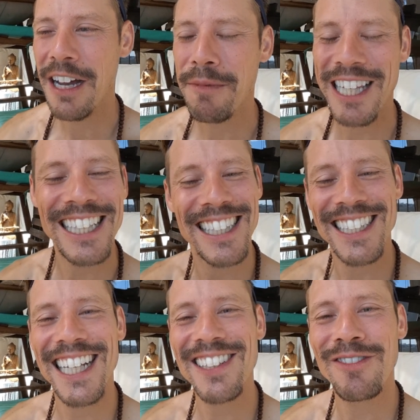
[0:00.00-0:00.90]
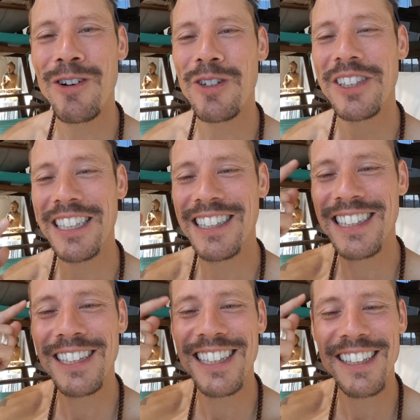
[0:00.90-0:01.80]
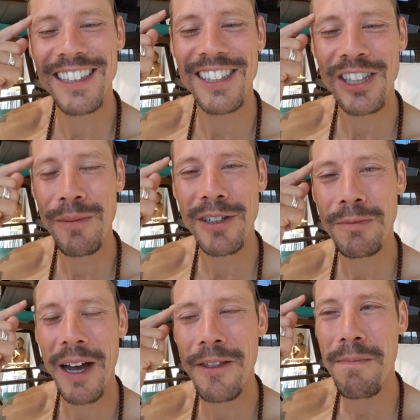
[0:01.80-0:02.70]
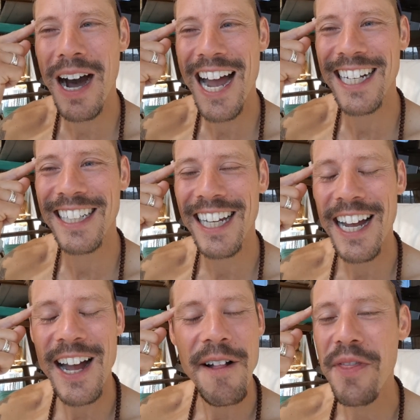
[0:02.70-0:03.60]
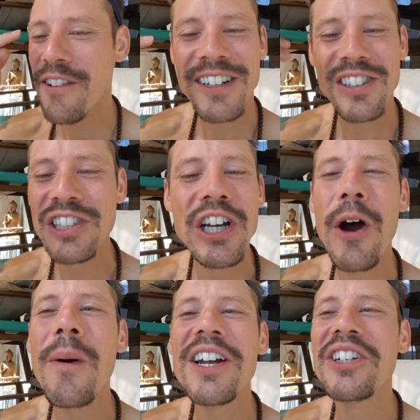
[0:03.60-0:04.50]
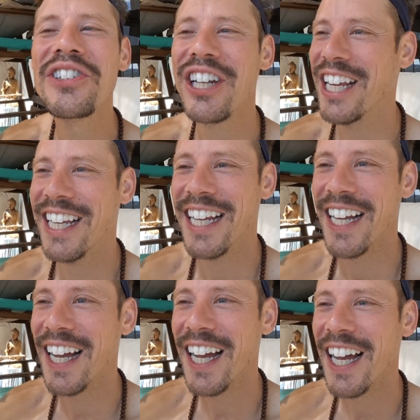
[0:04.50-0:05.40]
But that success, of course, is determined by the mind. There is no undertaking,